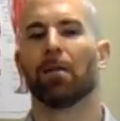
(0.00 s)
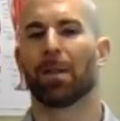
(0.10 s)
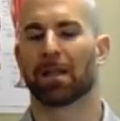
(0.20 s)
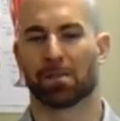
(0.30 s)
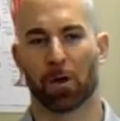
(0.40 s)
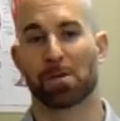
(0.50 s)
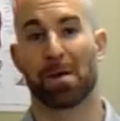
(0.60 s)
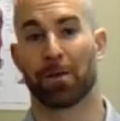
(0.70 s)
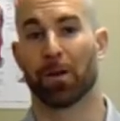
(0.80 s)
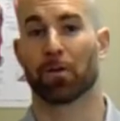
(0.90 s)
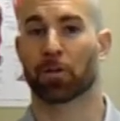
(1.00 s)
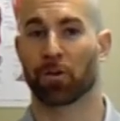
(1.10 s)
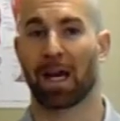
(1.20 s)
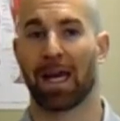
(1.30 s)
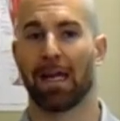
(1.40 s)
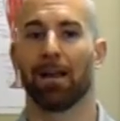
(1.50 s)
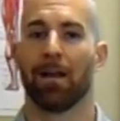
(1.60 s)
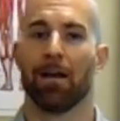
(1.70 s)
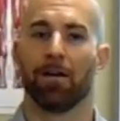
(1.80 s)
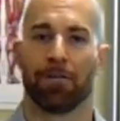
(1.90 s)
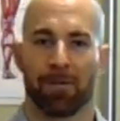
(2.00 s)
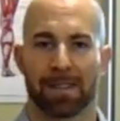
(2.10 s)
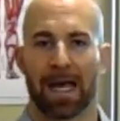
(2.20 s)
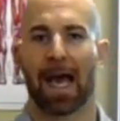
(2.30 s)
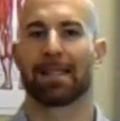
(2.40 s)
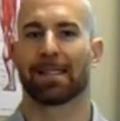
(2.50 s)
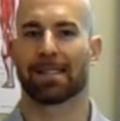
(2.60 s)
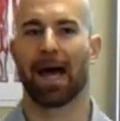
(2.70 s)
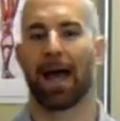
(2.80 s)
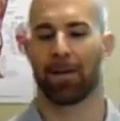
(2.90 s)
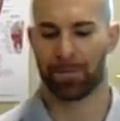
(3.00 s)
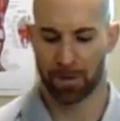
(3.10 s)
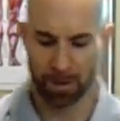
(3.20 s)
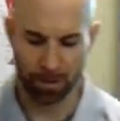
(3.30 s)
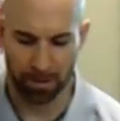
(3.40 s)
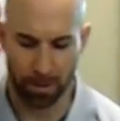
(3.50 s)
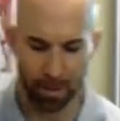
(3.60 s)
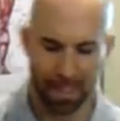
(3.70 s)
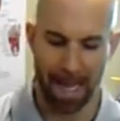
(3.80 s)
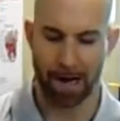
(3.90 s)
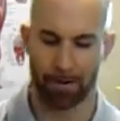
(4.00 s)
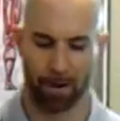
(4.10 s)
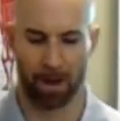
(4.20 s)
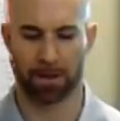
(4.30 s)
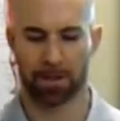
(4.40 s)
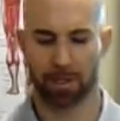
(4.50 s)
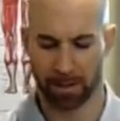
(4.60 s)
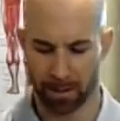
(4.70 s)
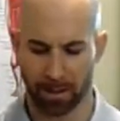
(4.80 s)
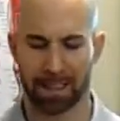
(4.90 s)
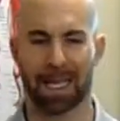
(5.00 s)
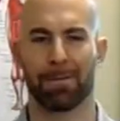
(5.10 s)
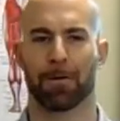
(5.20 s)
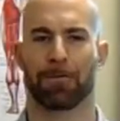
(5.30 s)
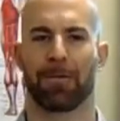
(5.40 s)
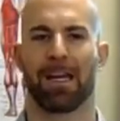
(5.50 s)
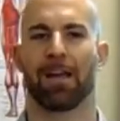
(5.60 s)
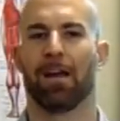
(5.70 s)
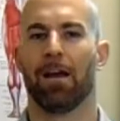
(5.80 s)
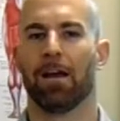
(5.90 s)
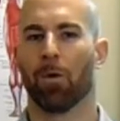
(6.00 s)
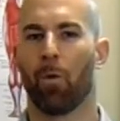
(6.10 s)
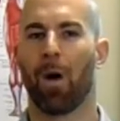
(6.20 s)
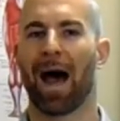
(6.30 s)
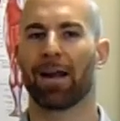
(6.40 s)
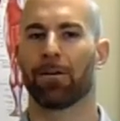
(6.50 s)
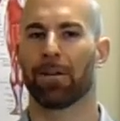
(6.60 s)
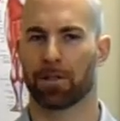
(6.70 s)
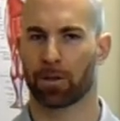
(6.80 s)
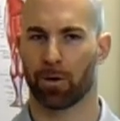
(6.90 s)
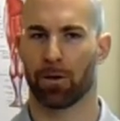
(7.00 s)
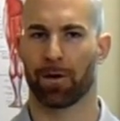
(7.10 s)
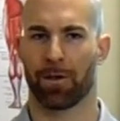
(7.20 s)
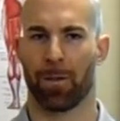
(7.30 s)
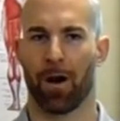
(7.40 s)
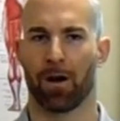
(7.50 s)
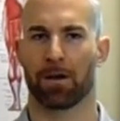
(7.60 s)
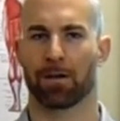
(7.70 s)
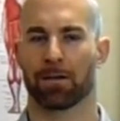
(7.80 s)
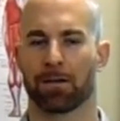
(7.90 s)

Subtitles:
because most people don't train from side to side. So to do a lateral lunge, you're going to keep your feet wider than shoulder width apart,